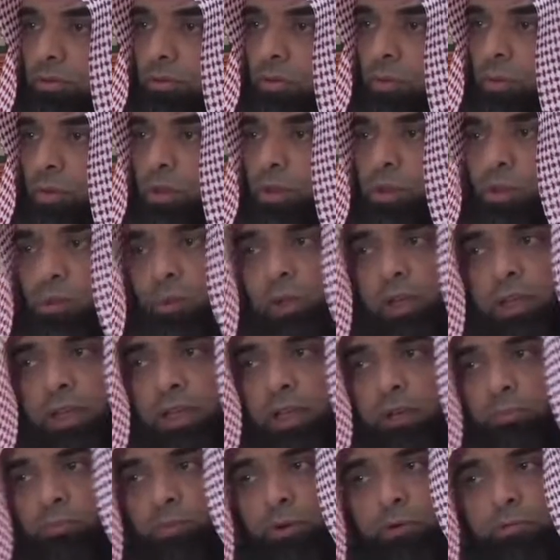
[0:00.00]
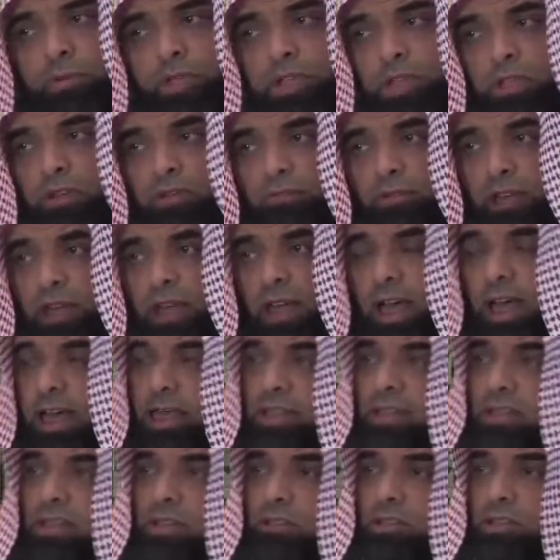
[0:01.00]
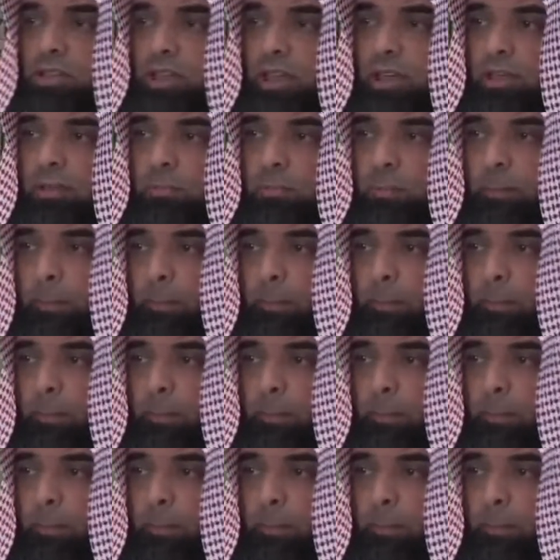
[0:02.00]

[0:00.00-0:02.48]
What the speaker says: with the will and permission of Allah Azza wa Jalla.